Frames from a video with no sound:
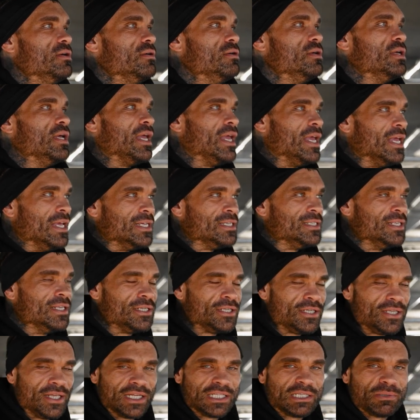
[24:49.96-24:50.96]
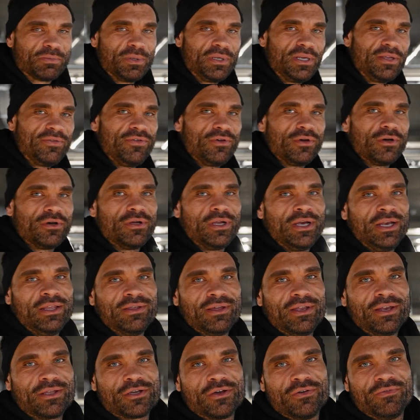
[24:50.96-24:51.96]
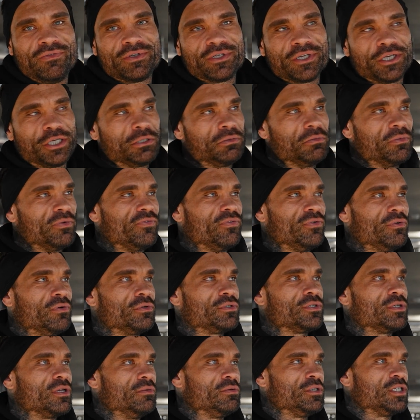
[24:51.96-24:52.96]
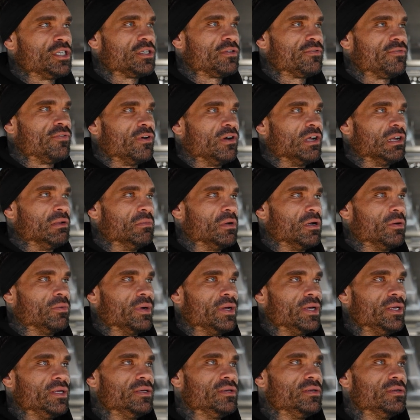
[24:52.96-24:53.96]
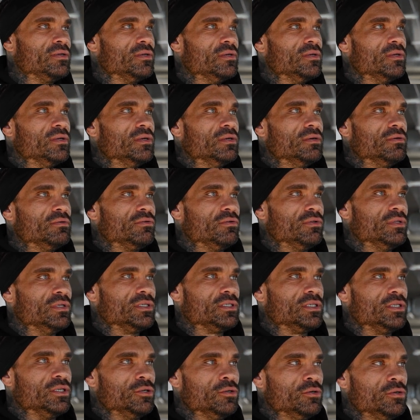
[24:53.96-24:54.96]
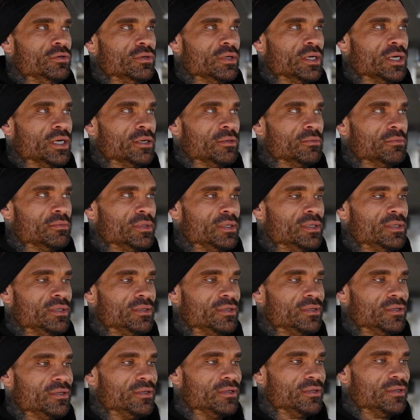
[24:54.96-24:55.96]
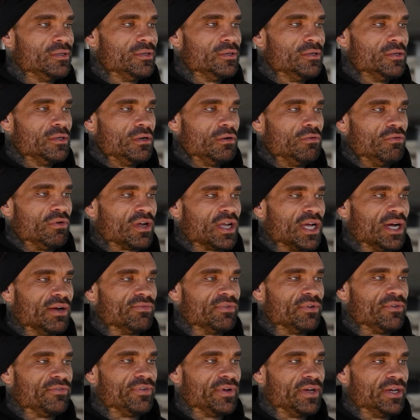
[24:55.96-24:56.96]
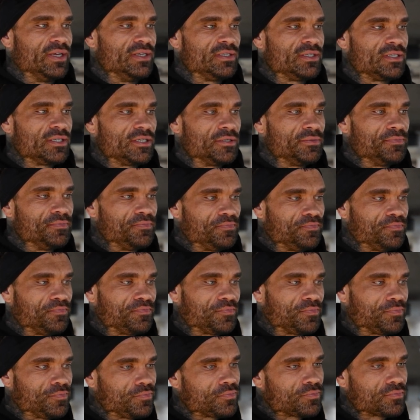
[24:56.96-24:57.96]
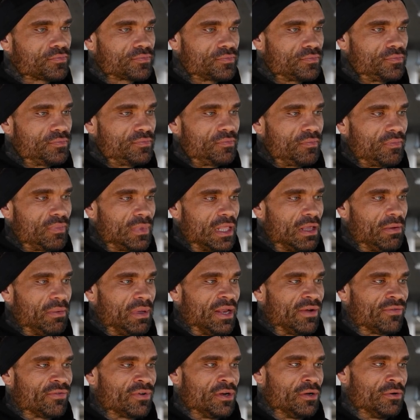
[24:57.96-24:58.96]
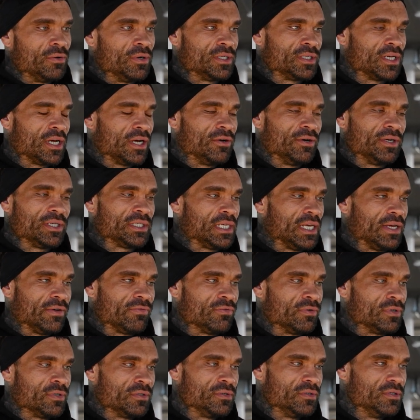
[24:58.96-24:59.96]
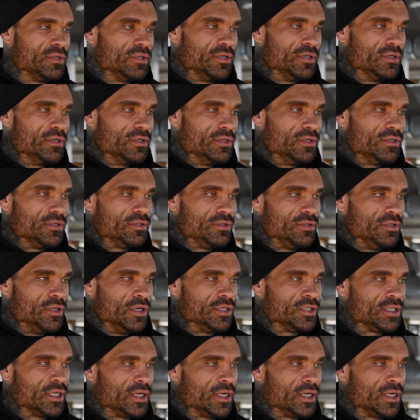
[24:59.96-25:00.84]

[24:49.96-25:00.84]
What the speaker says: easing into that split, if you got any of that conversation before, so I'm just finding my way through this new recovery phase. I mean, I always say everyone, you know, just say,